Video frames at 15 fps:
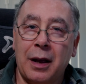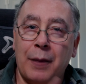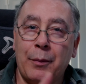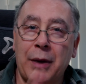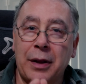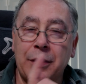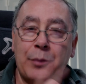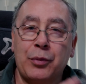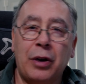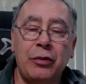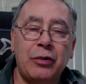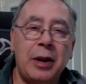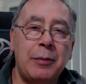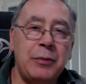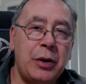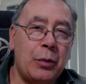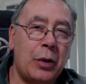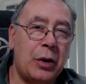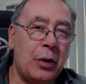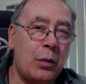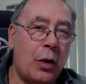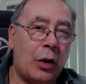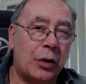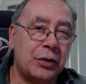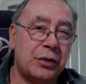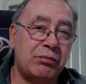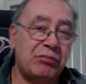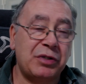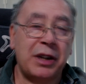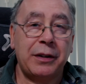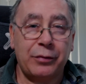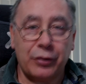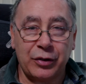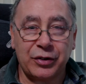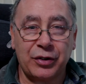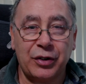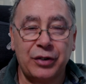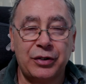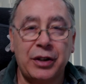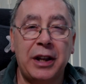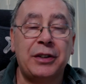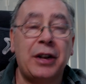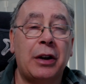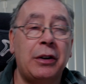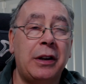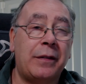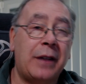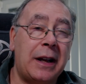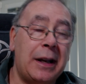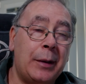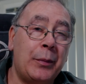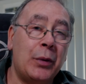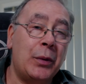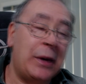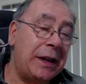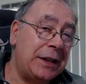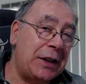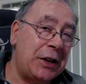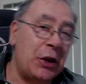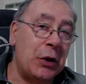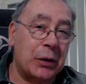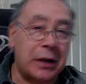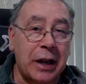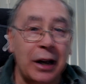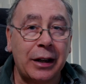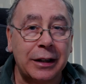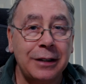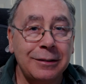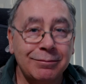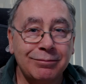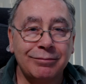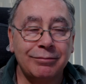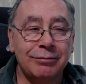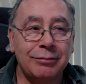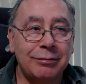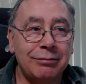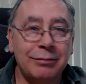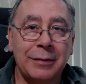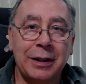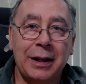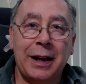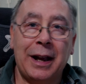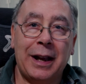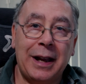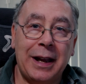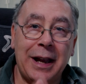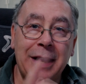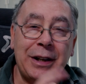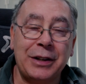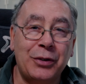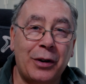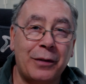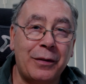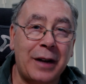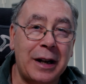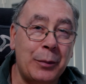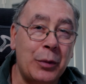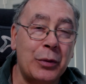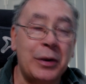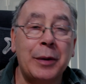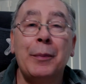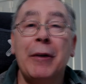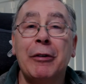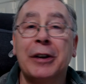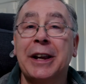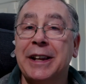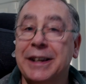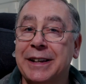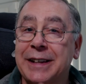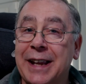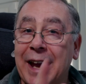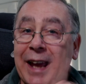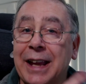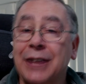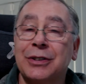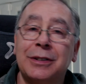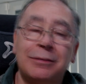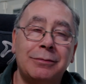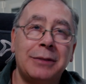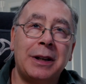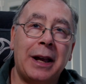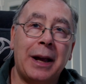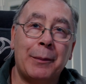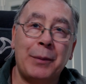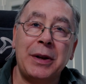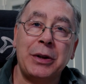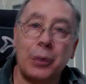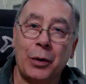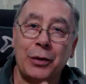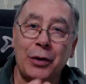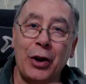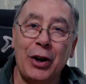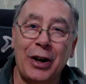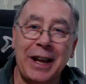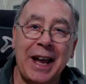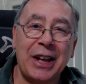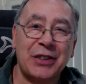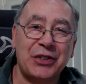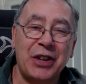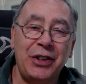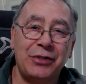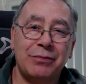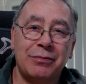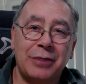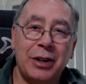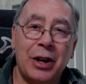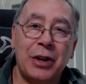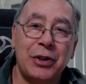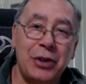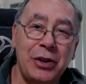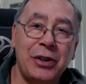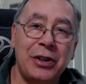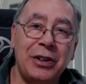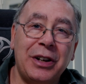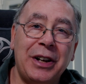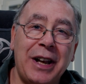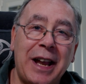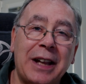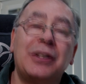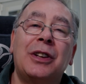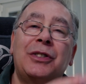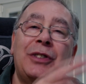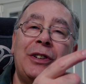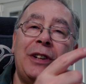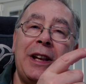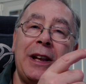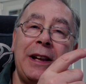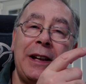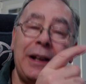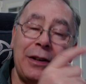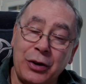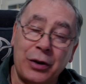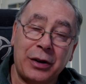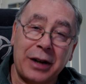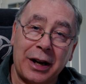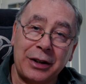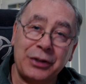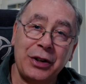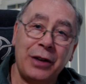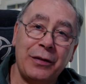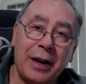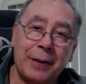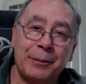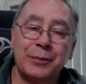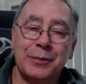but the program you want to watch, say for instance, is only available in the UK and it's not available in America yet, but you want early access, you can connect to the UK server.